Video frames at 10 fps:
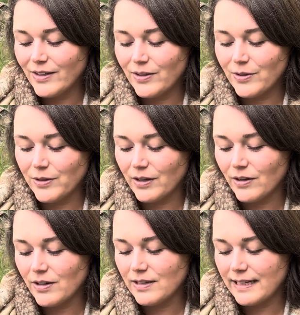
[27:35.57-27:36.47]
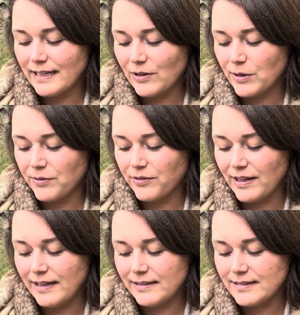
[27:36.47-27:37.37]
You're all letting go of
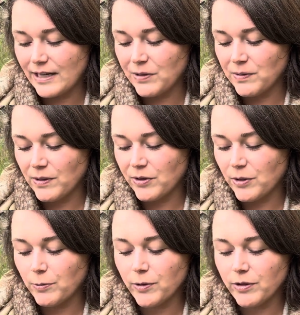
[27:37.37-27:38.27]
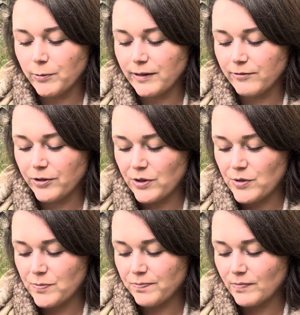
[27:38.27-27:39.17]
things that no longer work well for
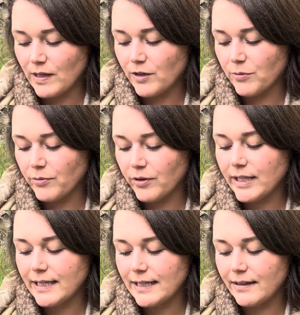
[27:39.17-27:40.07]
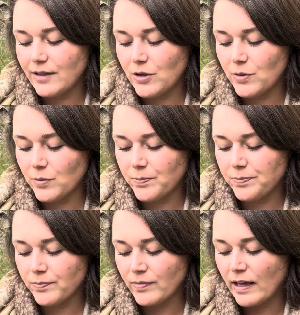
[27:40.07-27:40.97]
you, and you're bringing in the new.
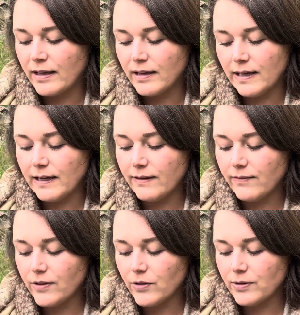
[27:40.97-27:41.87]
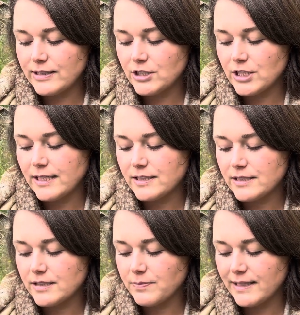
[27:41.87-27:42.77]
Even though these
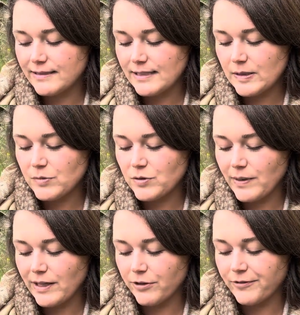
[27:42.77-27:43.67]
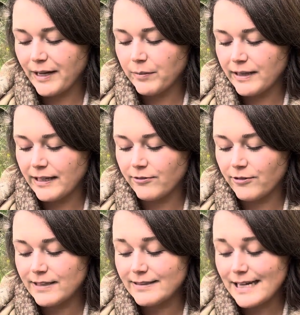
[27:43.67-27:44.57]
changes may seem to make your family and
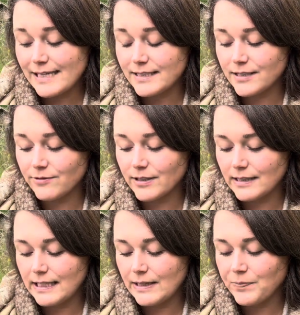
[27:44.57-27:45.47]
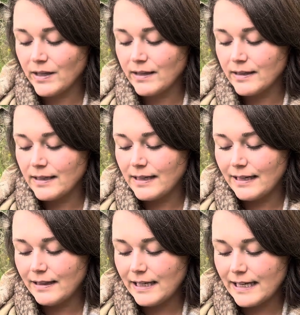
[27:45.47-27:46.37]
friends act differently,
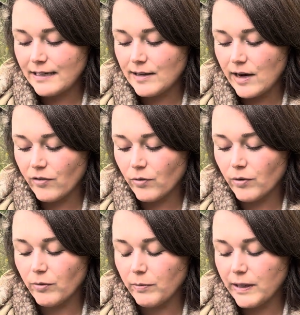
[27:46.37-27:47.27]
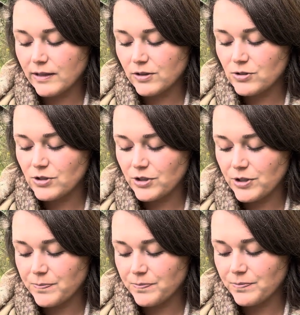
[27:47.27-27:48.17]
in the end, everyone will be closer.
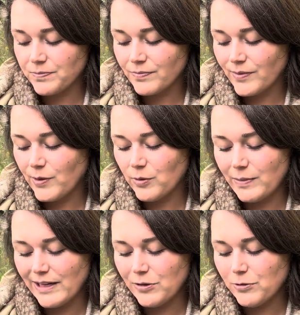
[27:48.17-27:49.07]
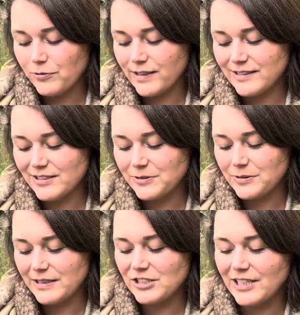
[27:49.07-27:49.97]
You'll make new friends through
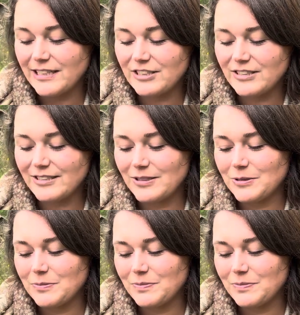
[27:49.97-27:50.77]
these changes too.